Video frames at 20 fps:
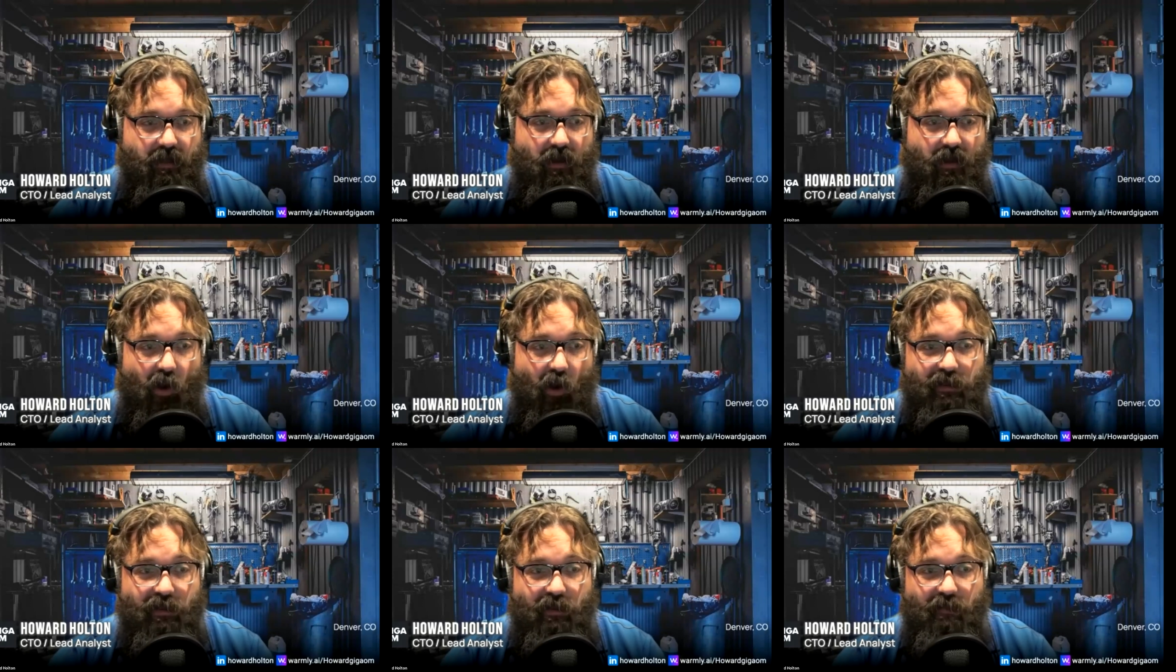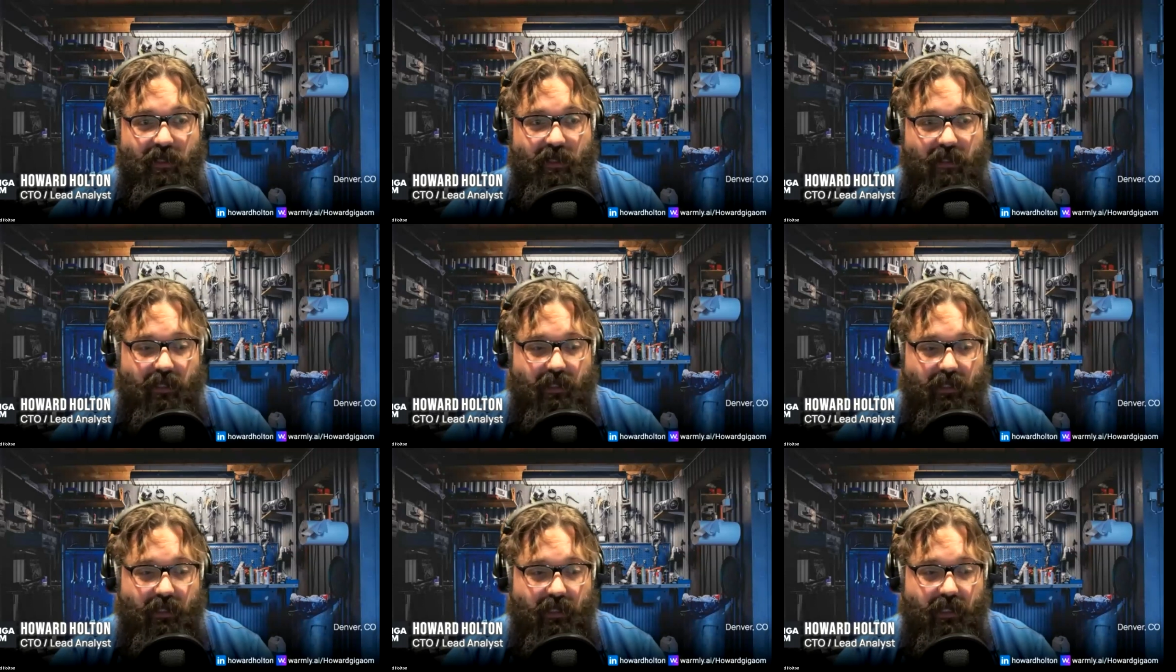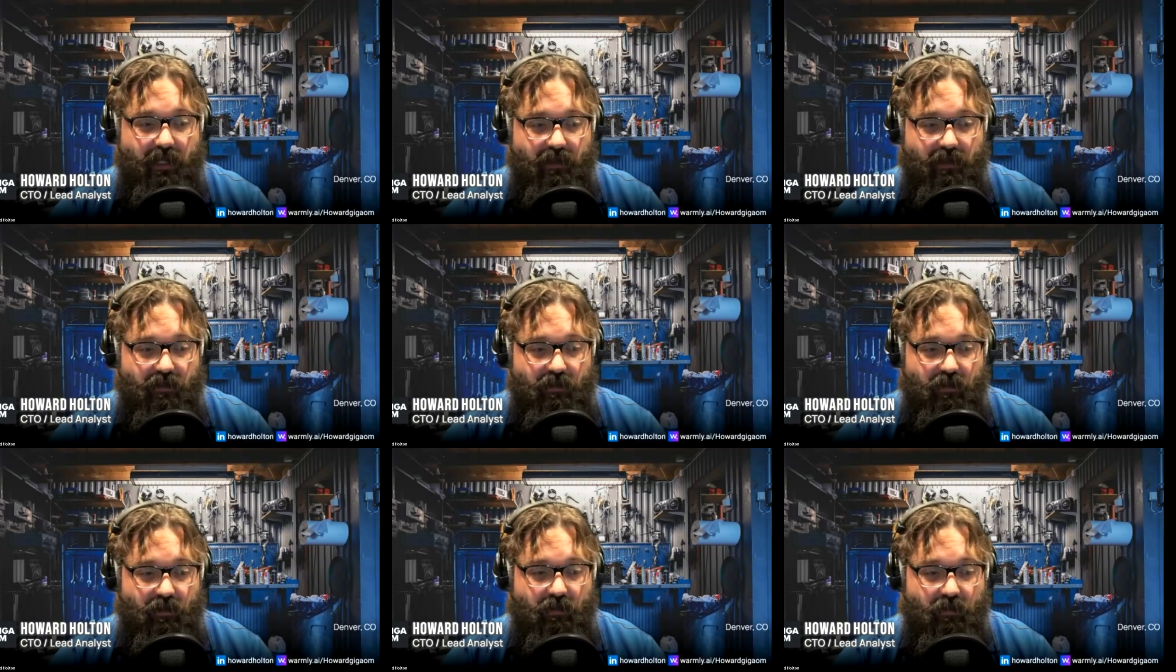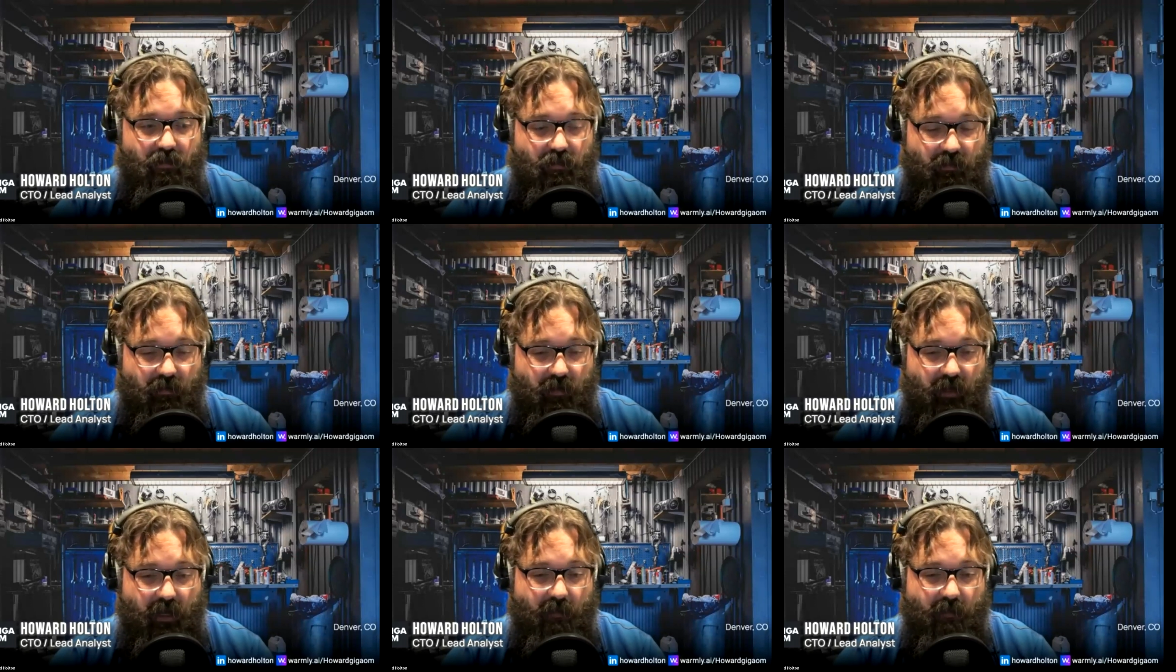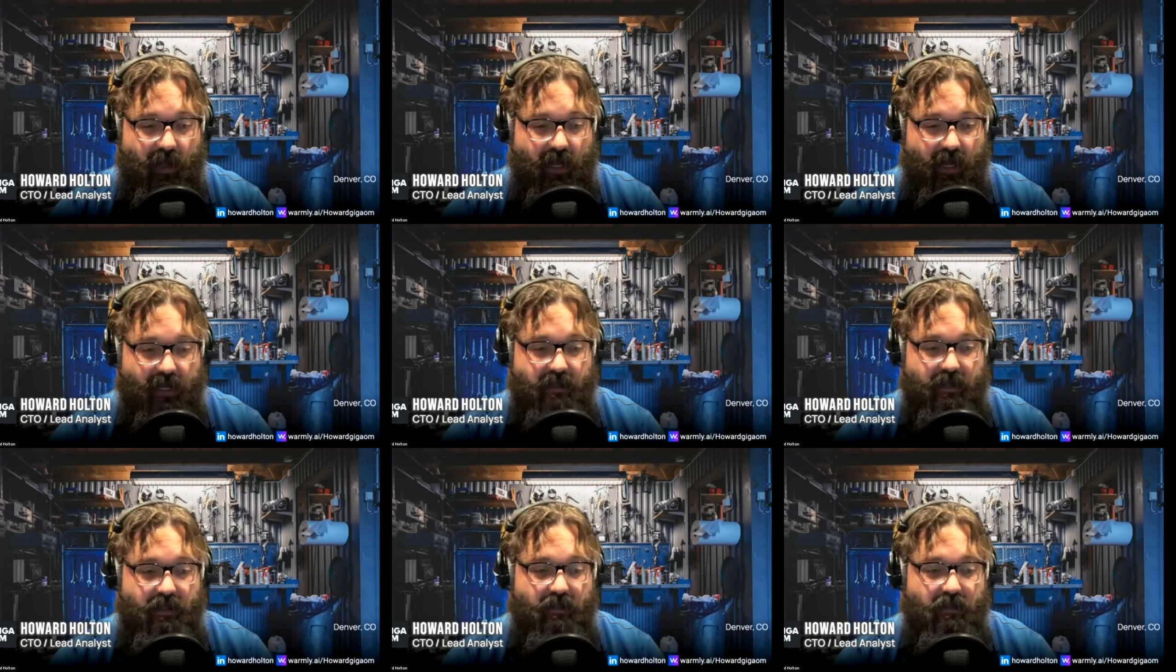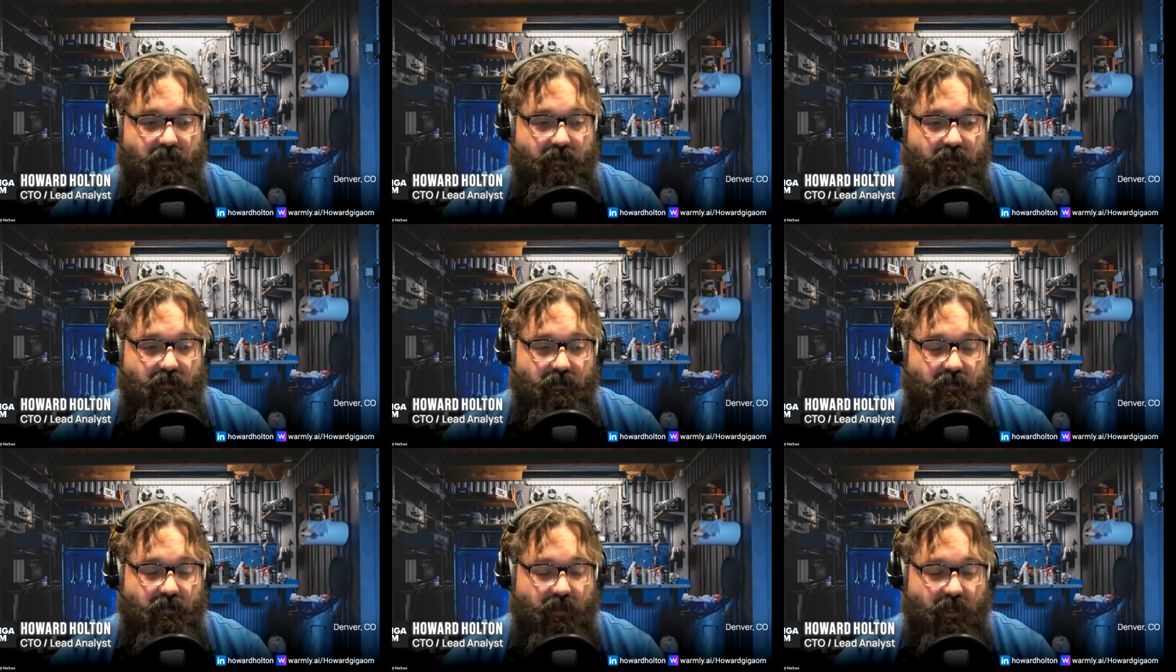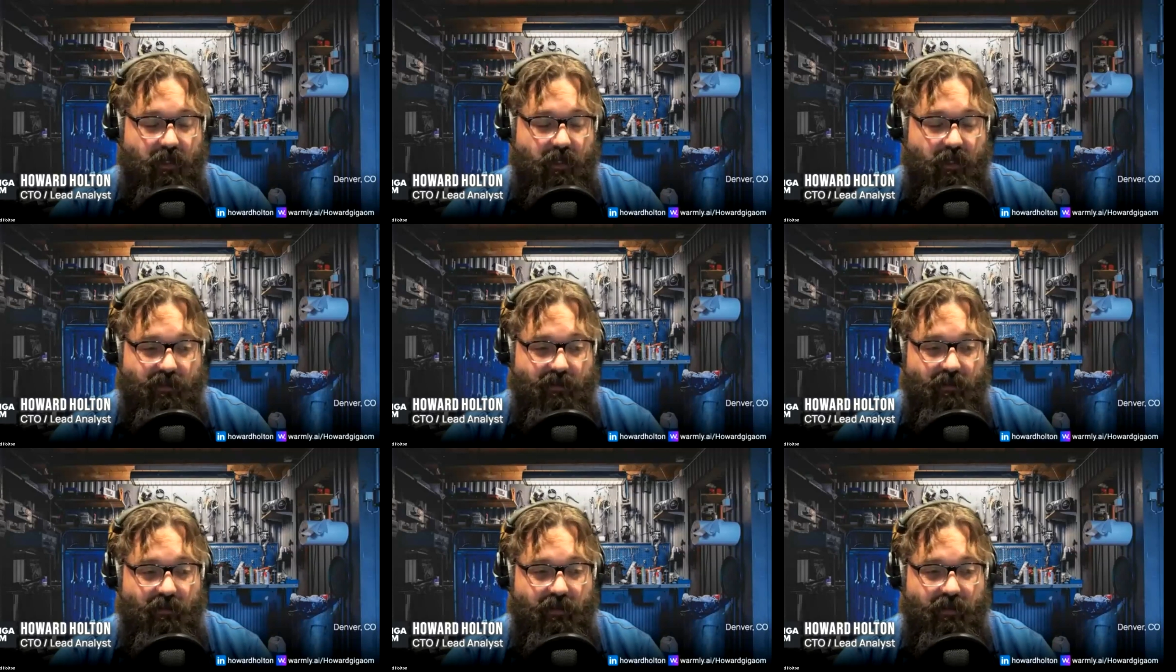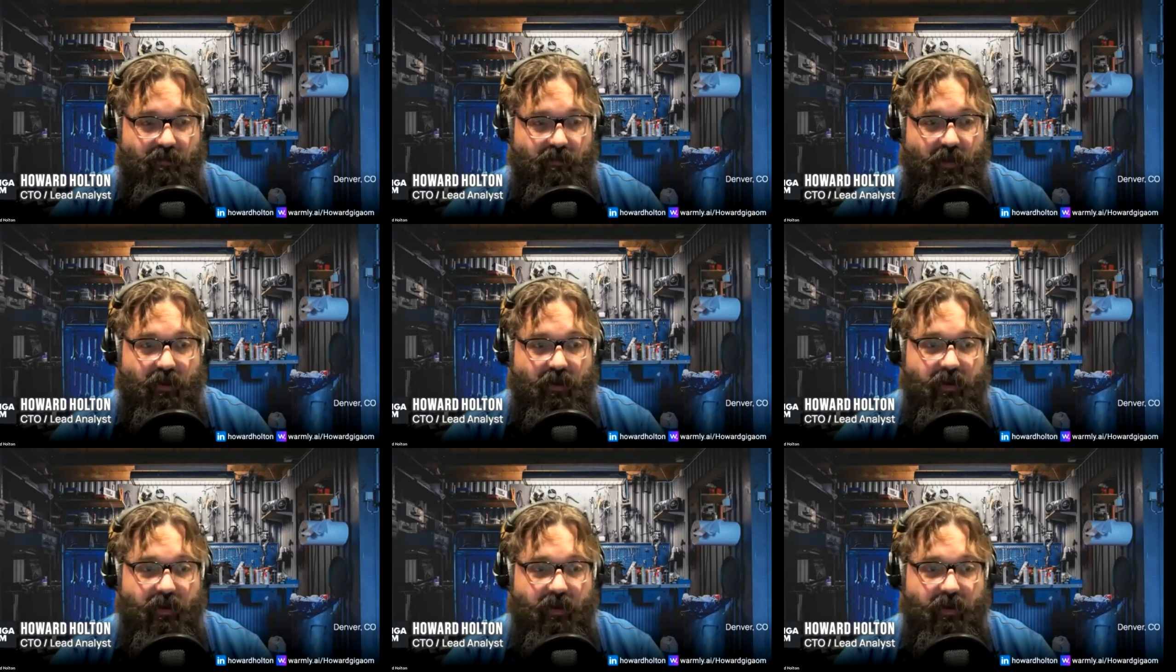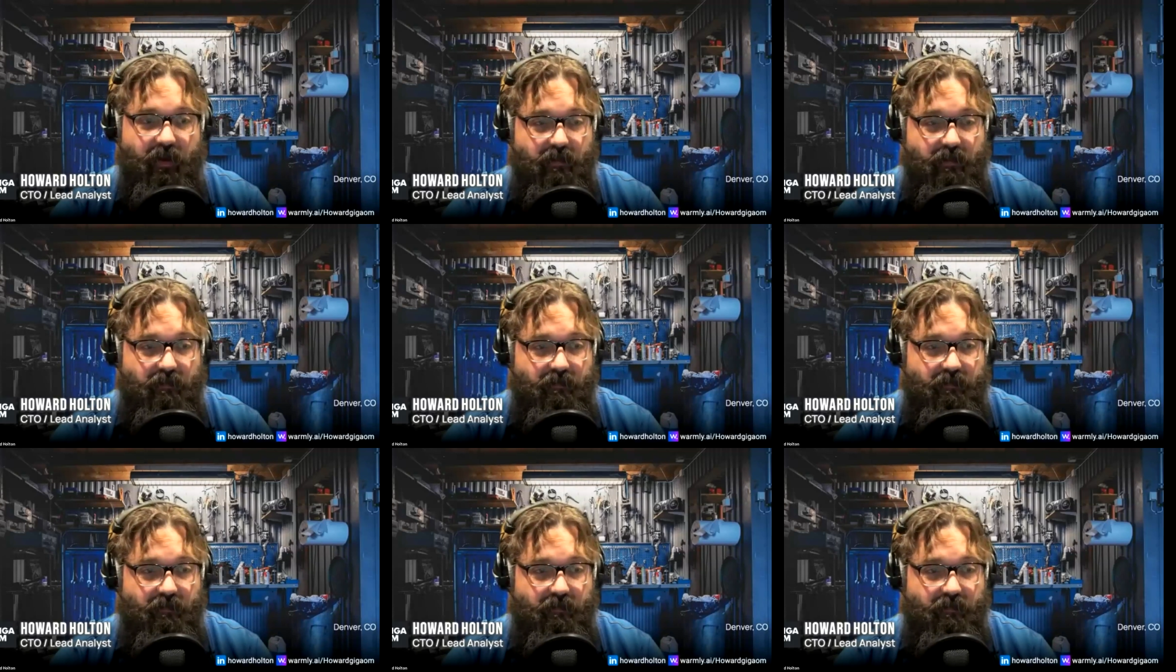ultimately leading to ideal digital experiences.